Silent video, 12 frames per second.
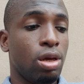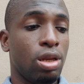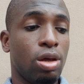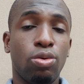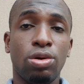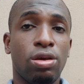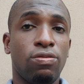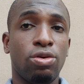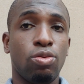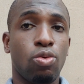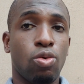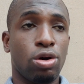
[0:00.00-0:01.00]
they won't give
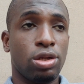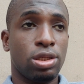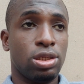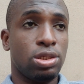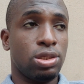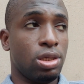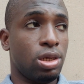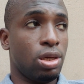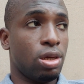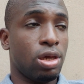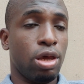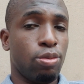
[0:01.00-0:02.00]
you
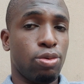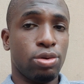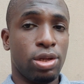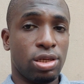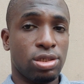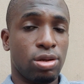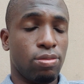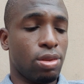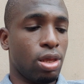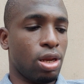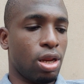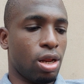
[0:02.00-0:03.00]
quality cable. That's
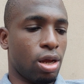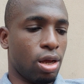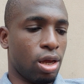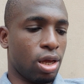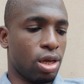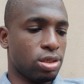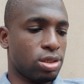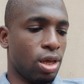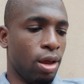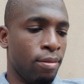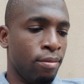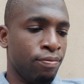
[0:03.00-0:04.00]
something that I can say.